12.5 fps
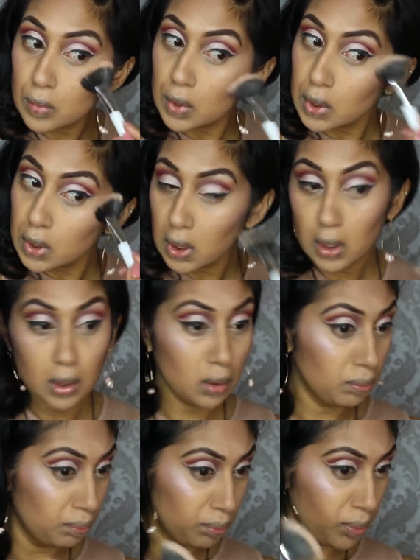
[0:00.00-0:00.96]
It's like
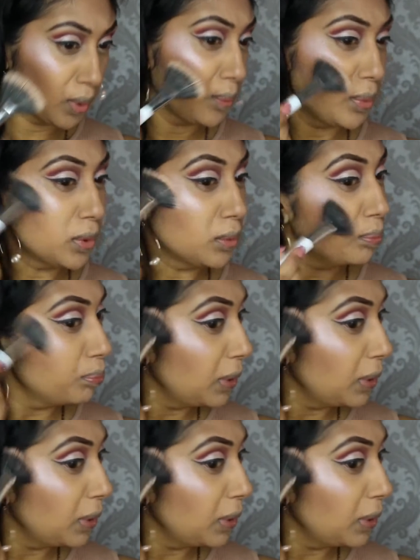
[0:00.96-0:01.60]
a purple